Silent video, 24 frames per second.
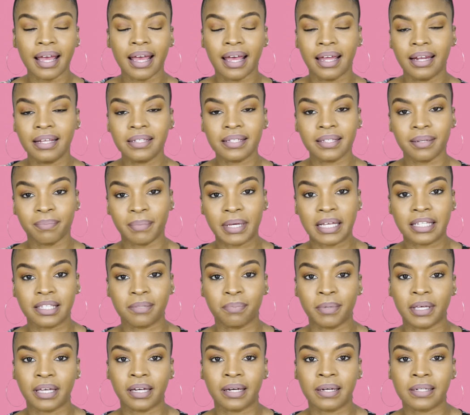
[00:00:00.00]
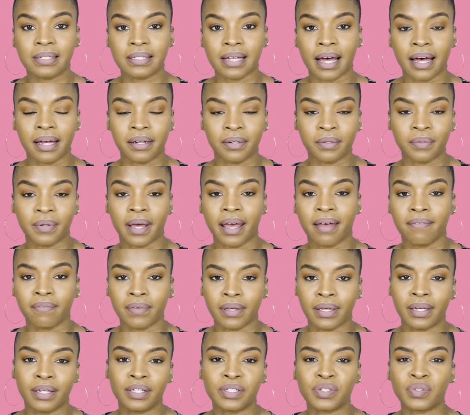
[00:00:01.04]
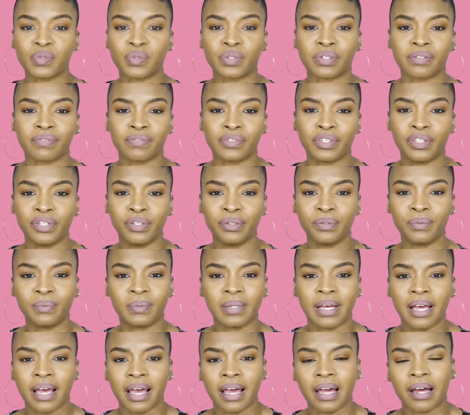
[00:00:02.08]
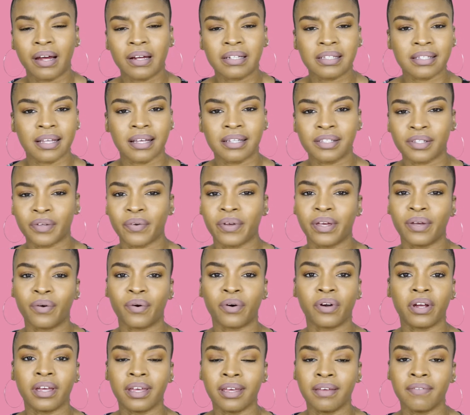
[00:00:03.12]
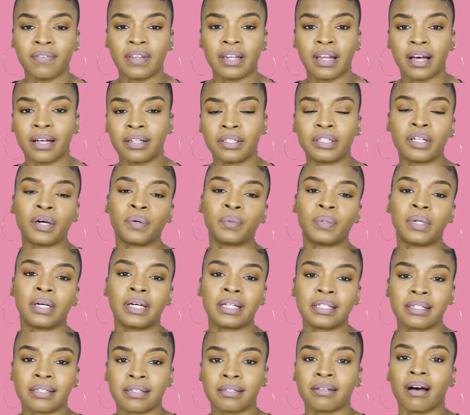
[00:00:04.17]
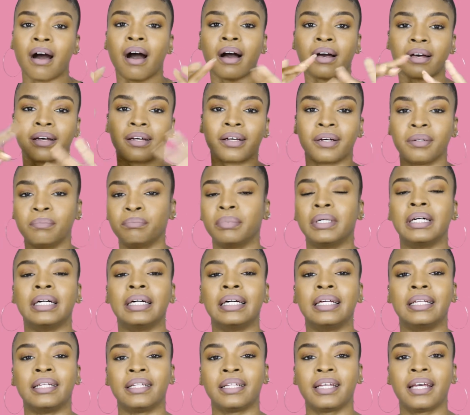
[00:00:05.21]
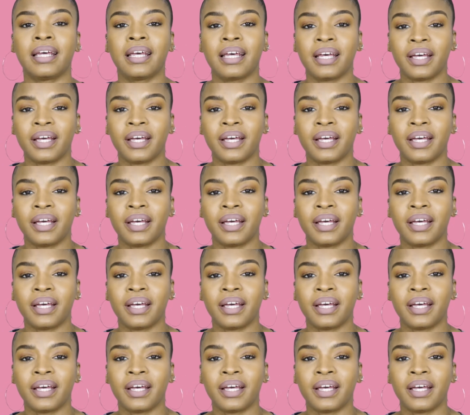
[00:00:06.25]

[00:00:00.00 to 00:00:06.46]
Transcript: And it's a mess because I don't have any sort of cute hair accessory or even a donut sock bun